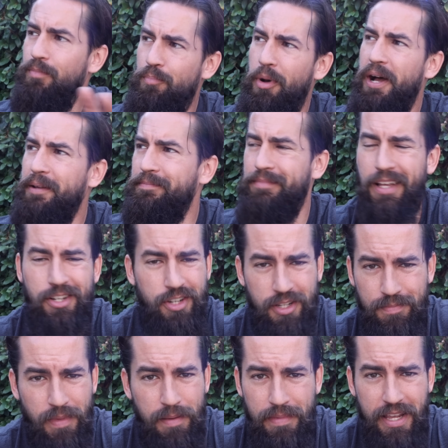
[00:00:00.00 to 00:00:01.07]
But that's
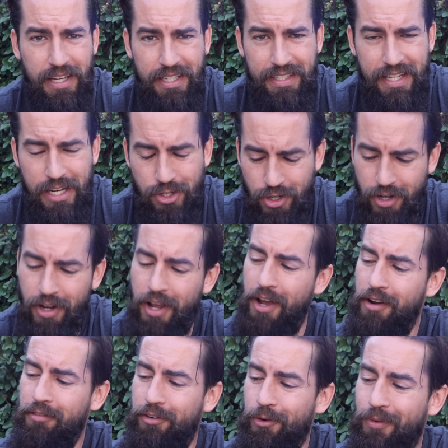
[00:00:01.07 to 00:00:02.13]
just me being a teacher.
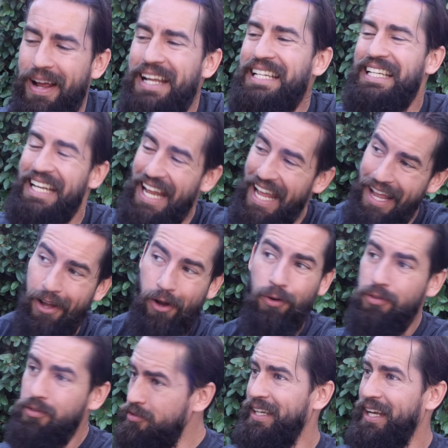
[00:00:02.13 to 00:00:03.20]
For right
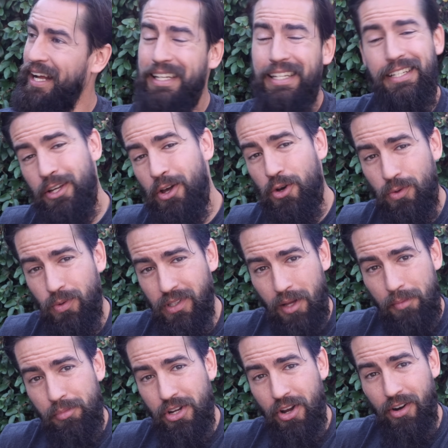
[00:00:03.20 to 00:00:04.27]
now, I need to go to a
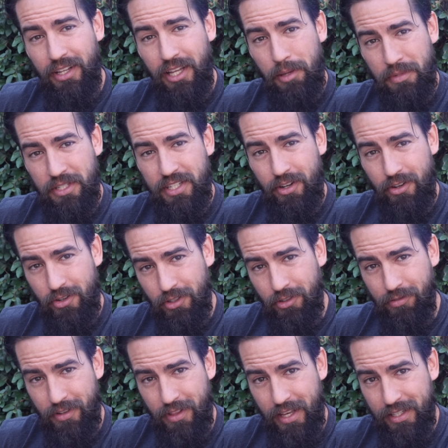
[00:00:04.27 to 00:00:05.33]
lumberyard and get material
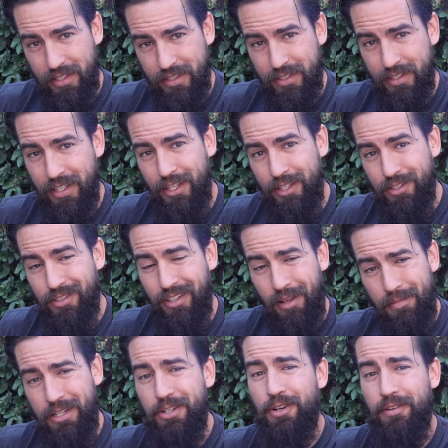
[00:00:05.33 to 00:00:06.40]
for this. So let
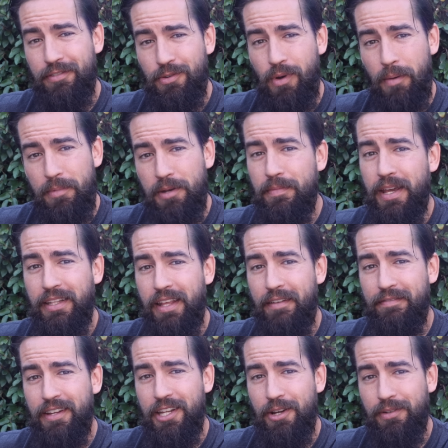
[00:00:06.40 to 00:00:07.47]
me know if you want me to make that
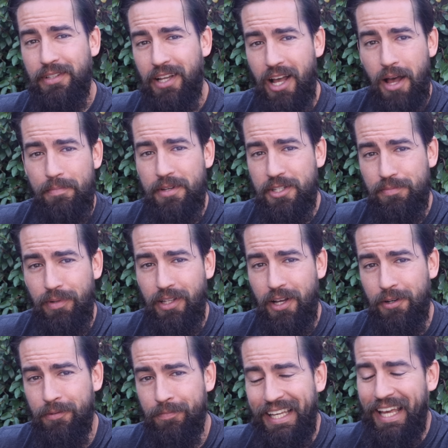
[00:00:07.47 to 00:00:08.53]
video in the comments
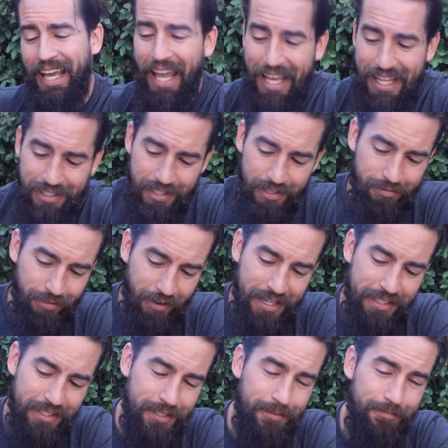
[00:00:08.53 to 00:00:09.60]
below. And
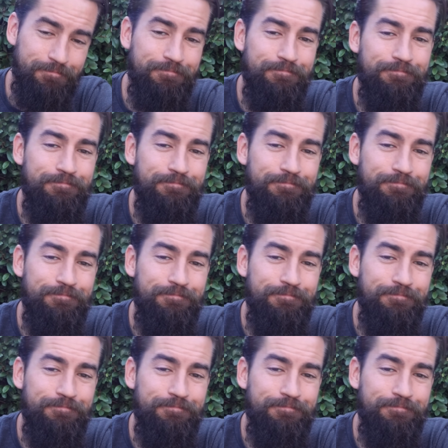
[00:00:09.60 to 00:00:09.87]
friends,